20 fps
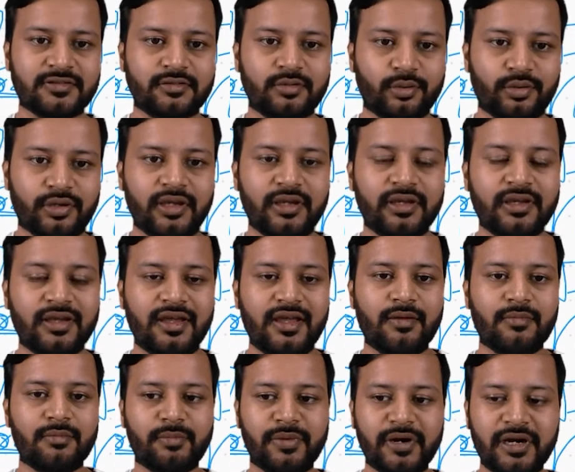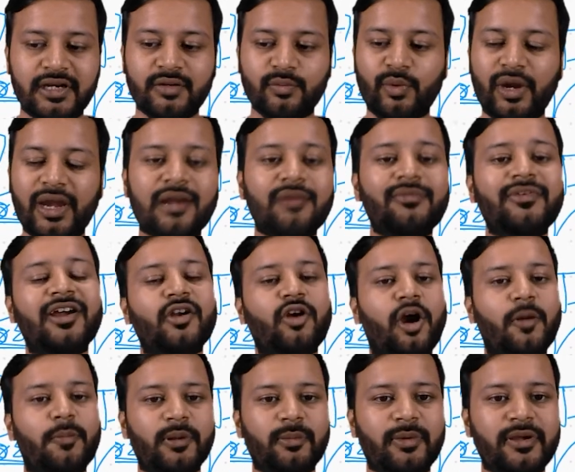Okay, but while we are
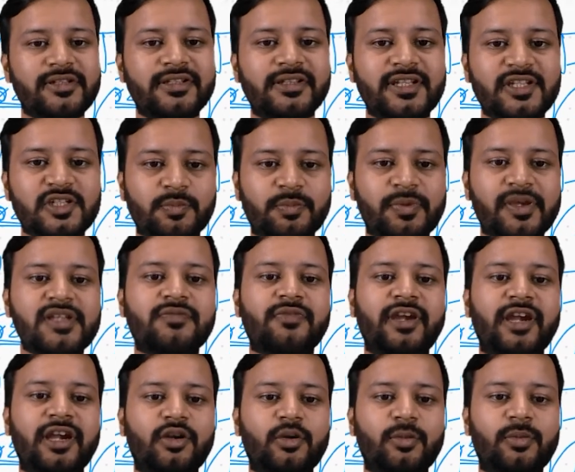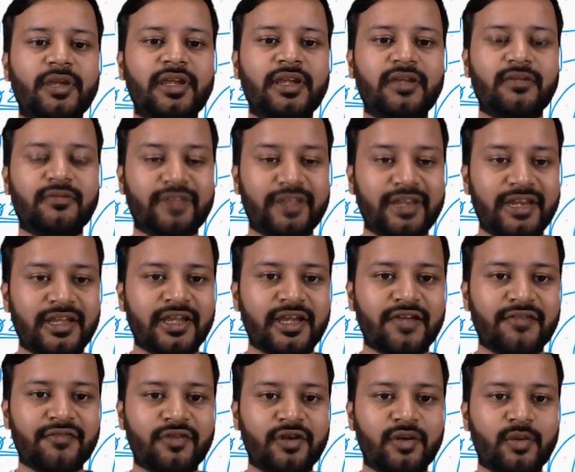optimizing the space, we need to be very
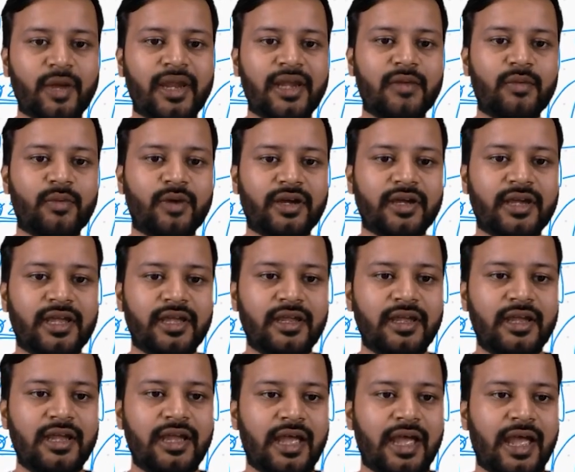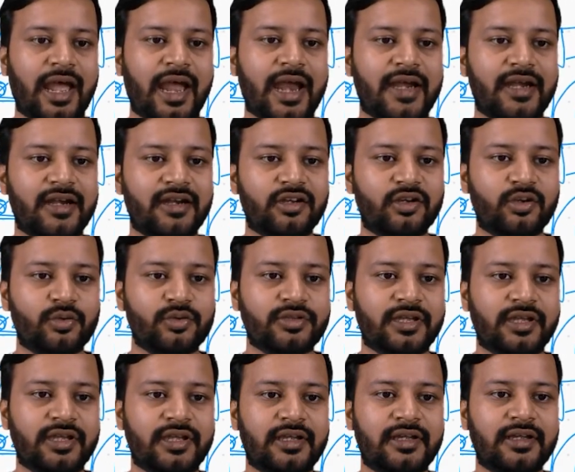careful while working and
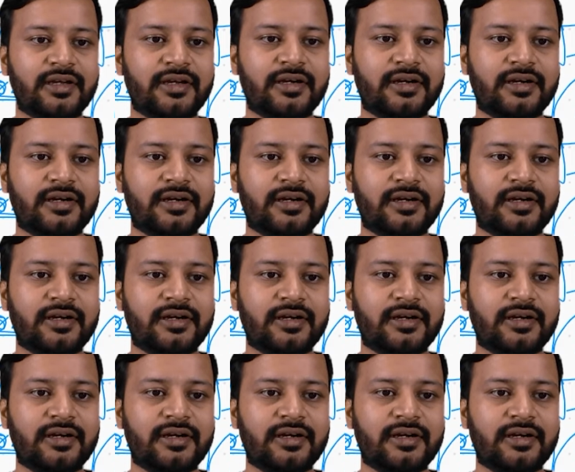using